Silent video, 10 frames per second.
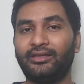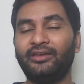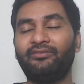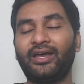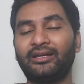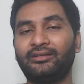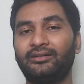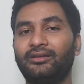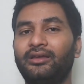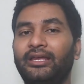an
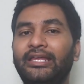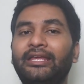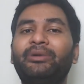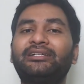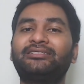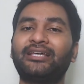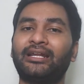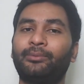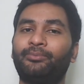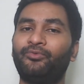email
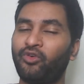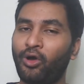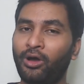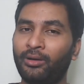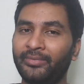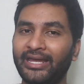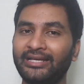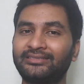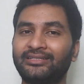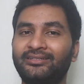sign up form
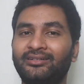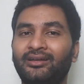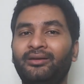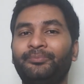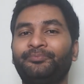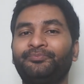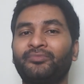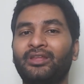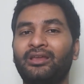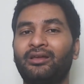etc.
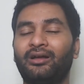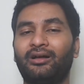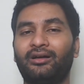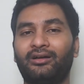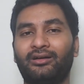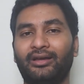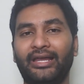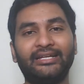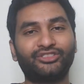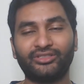
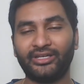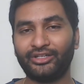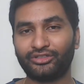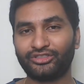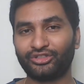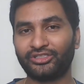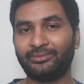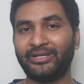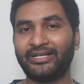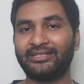in your social
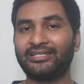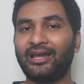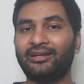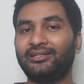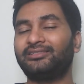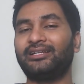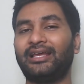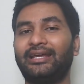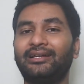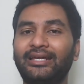media channels
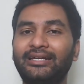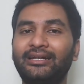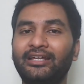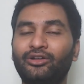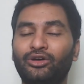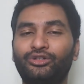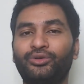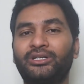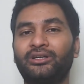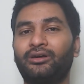like LinkedIn or
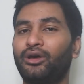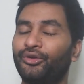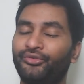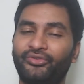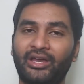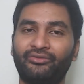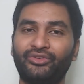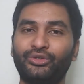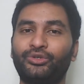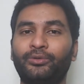Twitter, or if you have
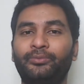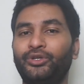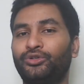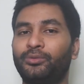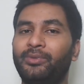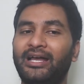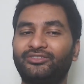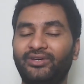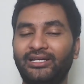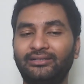YouTube as well.